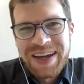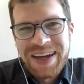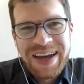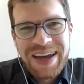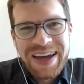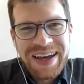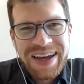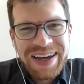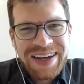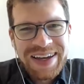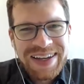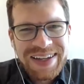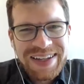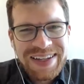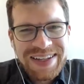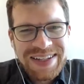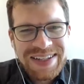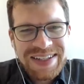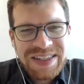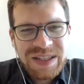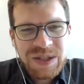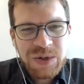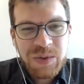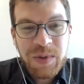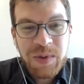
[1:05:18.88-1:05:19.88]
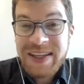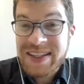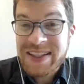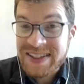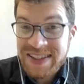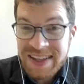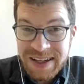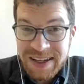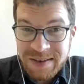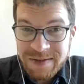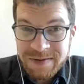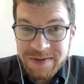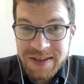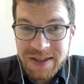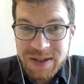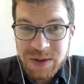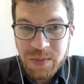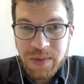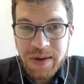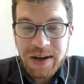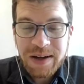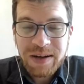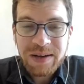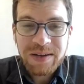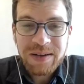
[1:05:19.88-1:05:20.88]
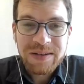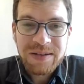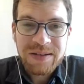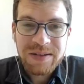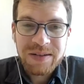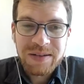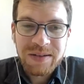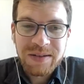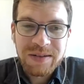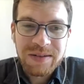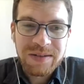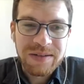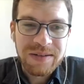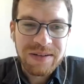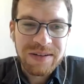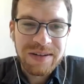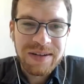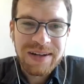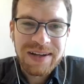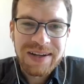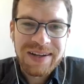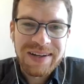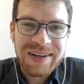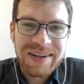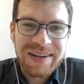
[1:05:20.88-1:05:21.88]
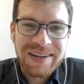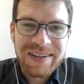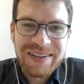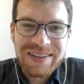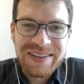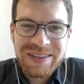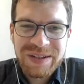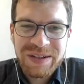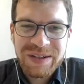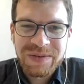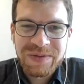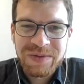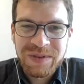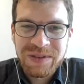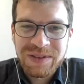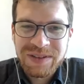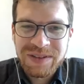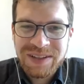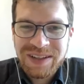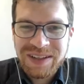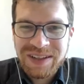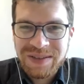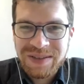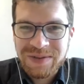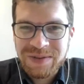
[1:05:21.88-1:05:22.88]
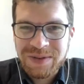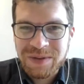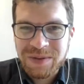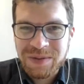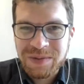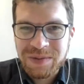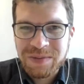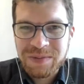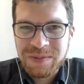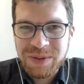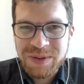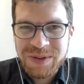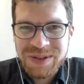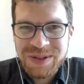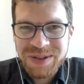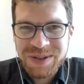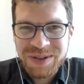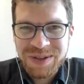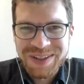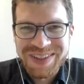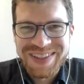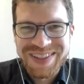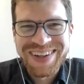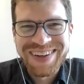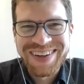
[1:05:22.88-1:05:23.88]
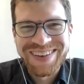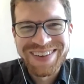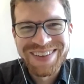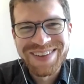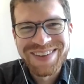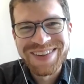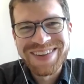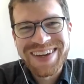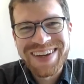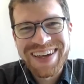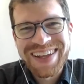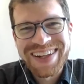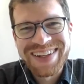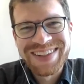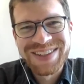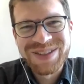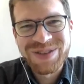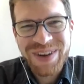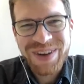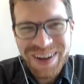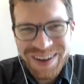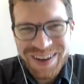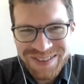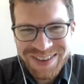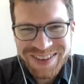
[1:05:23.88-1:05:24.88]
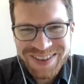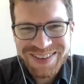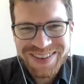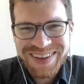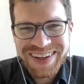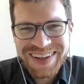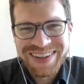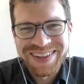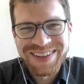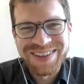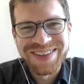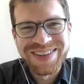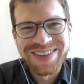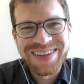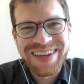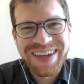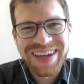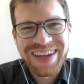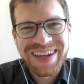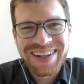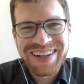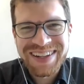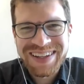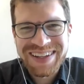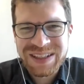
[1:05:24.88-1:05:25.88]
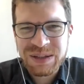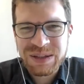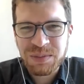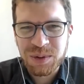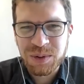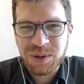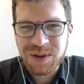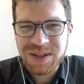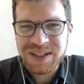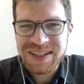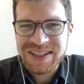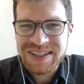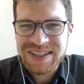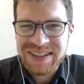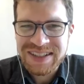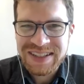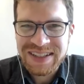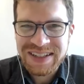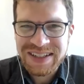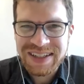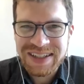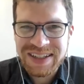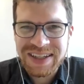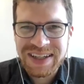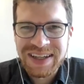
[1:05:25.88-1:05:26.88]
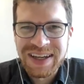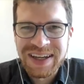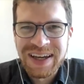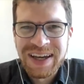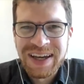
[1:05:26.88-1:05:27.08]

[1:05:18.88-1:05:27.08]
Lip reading: And it's quite safe as well. So differently from Brazil, so you can travel and you can explore the city,